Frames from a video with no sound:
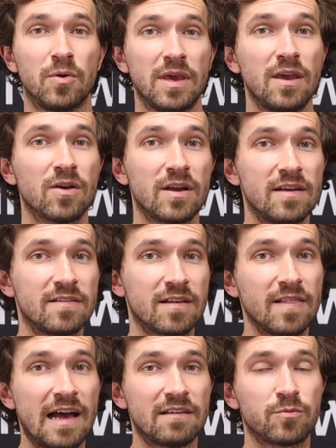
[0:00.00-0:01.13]
Here is
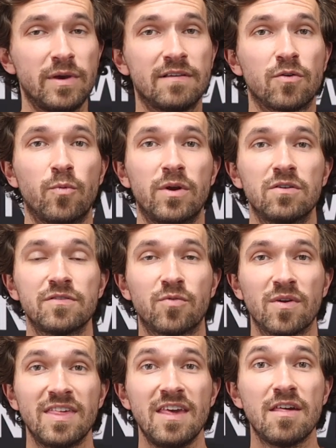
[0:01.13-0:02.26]
last week's winners
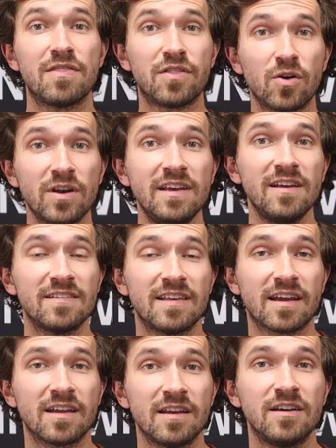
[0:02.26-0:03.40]
for the
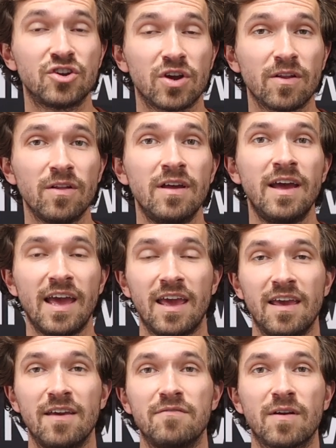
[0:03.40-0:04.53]
30-second shuttle,
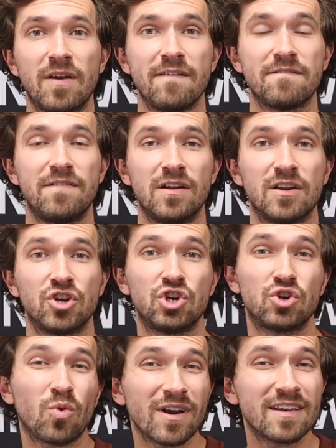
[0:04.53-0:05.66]
a very fun
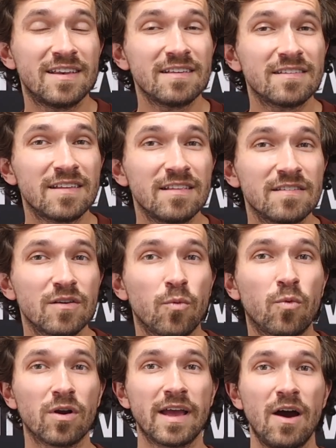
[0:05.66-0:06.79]
short distance
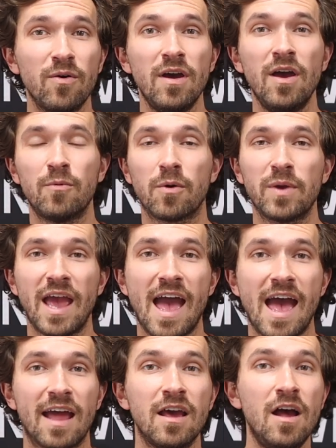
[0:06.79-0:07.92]
workout where we
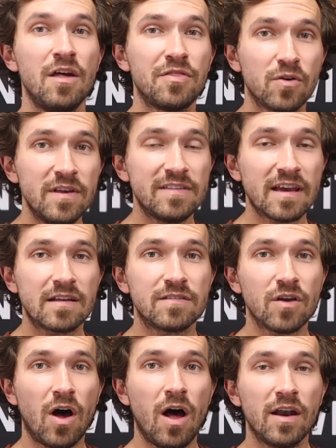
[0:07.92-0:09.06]
had 30 seconds
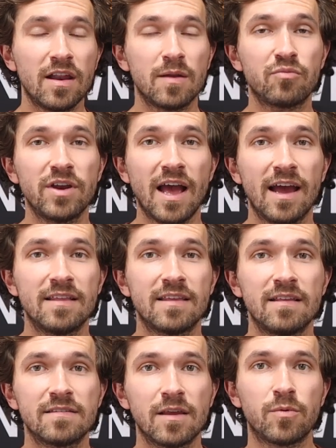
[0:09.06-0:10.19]
on at a pretty high
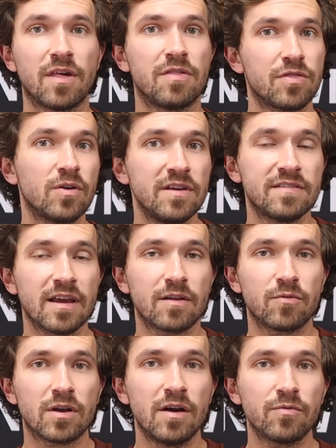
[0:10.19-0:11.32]
intensity with a 30-second
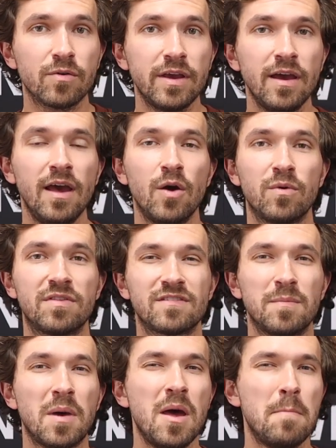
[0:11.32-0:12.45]
recovery with
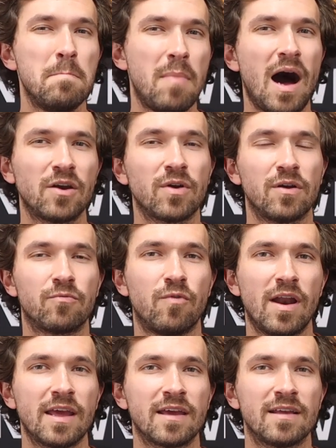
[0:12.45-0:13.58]
some moderate
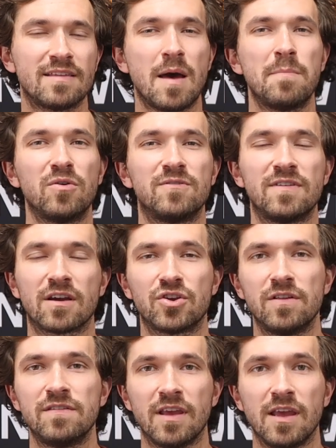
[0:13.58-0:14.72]
running tempo
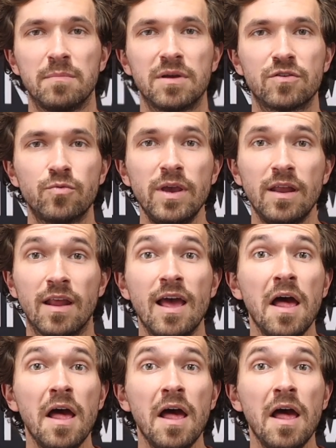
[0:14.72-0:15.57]
sections in between.